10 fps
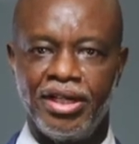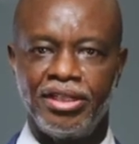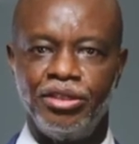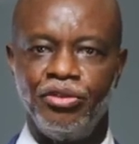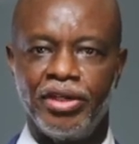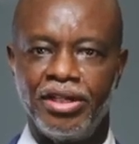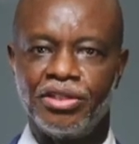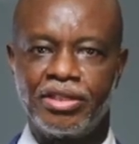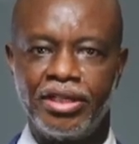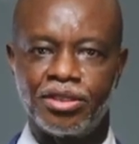at the
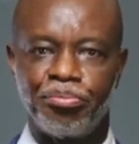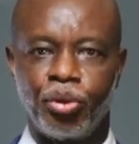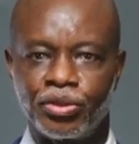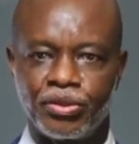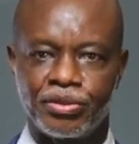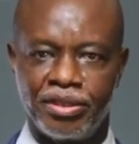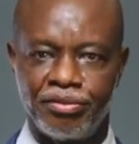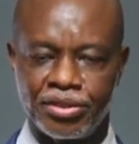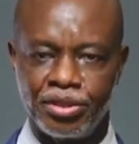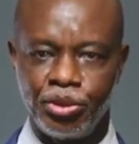United States Postal
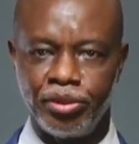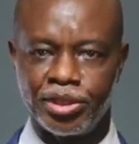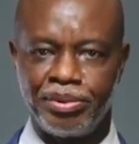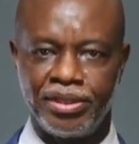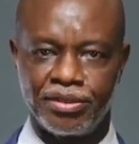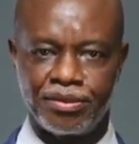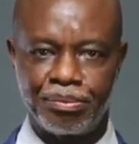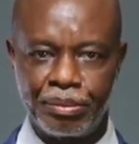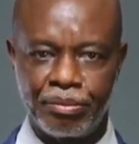Service, USPS.